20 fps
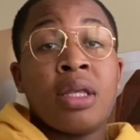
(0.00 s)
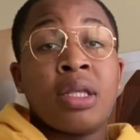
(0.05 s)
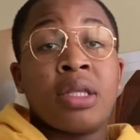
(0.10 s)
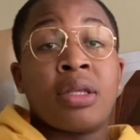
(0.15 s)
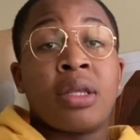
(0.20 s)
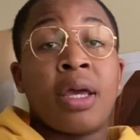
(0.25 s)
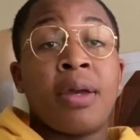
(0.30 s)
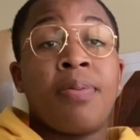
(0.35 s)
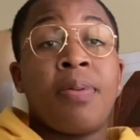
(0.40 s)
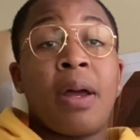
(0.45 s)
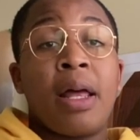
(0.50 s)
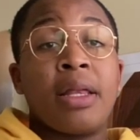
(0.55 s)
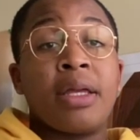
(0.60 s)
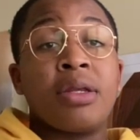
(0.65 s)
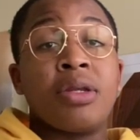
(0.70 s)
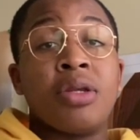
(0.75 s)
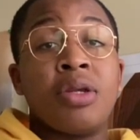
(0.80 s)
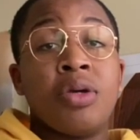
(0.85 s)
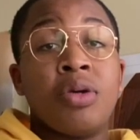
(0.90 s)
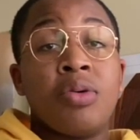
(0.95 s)
they probably
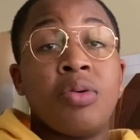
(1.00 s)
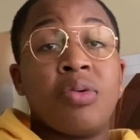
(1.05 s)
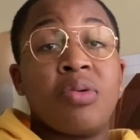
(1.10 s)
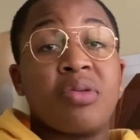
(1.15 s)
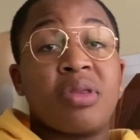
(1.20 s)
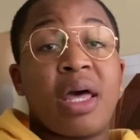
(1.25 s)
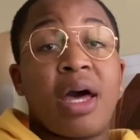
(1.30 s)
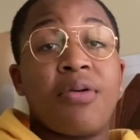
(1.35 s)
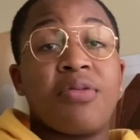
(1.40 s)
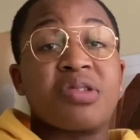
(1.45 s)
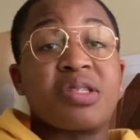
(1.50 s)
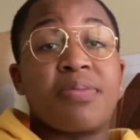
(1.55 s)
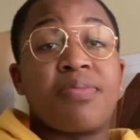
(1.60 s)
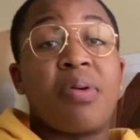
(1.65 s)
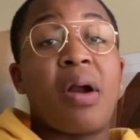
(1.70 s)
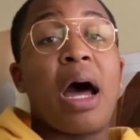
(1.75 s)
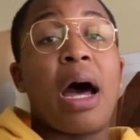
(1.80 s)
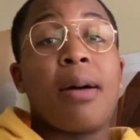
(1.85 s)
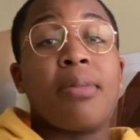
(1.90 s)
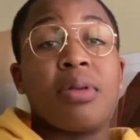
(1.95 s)
knew that was a
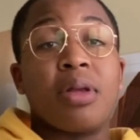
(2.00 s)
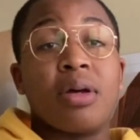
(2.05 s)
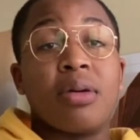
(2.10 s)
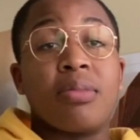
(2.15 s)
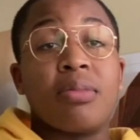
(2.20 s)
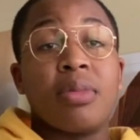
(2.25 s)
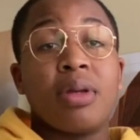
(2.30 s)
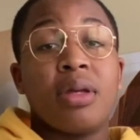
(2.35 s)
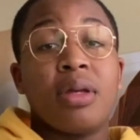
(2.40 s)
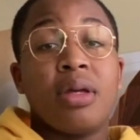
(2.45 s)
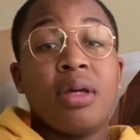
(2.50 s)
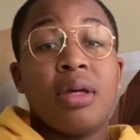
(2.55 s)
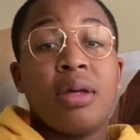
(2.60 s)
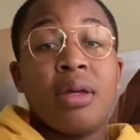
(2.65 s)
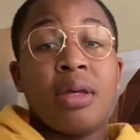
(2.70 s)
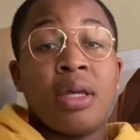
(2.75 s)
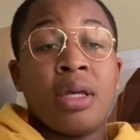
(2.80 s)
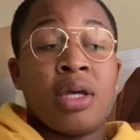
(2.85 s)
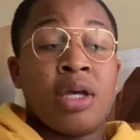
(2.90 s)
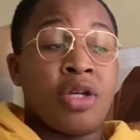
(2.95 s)
problem.
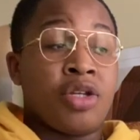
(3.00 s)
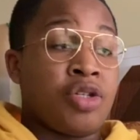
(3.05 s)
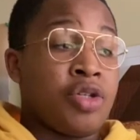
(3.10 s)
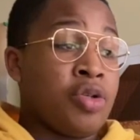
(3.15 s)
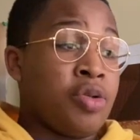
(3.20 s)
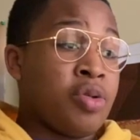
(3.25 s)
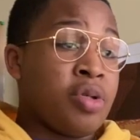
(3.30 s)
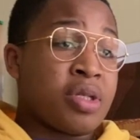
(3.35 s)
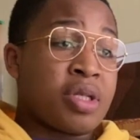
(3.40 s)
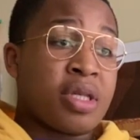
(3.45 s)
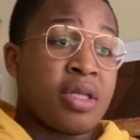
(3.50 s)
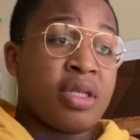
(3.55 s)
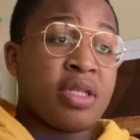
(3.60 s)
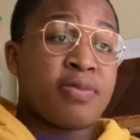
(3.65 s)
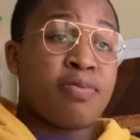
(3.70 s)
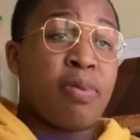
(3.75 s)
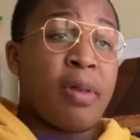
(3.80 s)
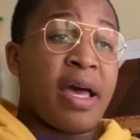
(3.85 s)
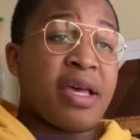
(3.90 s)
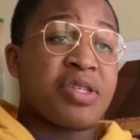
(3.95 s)
You just get this
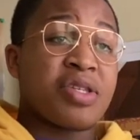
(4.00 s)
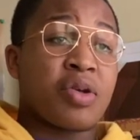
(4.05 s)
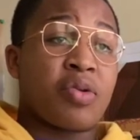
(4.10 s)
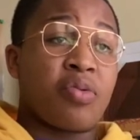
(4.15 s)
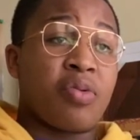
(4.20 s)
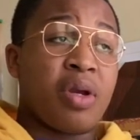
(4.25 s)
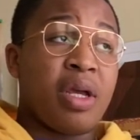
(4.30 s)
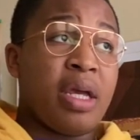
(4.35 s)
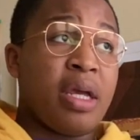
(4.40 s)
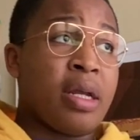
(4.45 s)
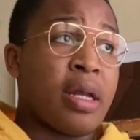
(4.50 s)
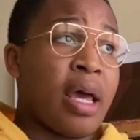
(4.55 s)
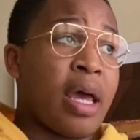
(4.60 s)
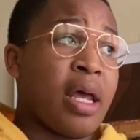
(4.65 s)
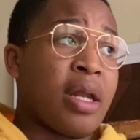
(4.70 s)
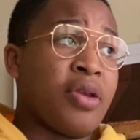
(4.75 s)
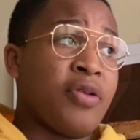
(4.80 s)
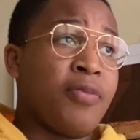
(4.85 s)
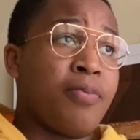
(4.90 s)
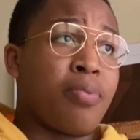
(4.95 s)
plastic reed and
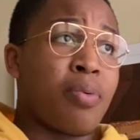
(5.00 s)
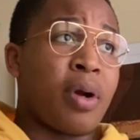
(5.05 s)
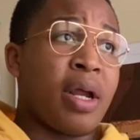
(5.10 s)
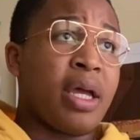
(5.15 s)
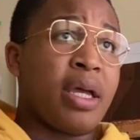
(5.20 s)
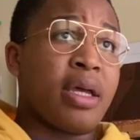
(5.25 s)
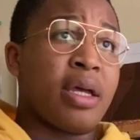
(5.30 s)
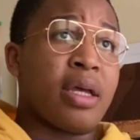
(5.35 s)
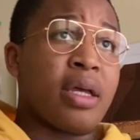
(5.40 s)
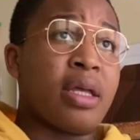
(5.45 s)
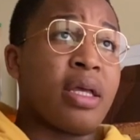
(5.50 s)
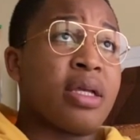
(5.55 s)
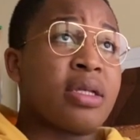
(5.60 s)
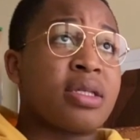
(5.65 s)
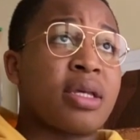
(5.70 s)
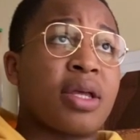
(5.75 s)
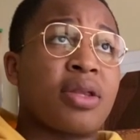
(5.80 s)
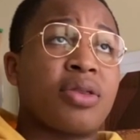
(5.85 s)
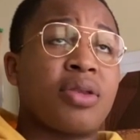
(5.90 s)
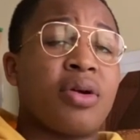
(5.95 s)
you break it, it's
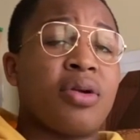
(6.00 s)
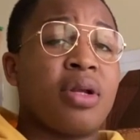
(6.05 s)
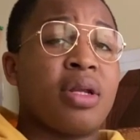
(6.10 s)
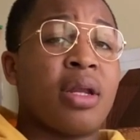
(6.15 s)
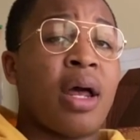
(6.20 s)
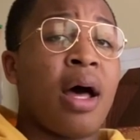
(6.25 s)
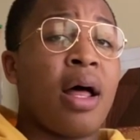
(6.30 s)
like $30.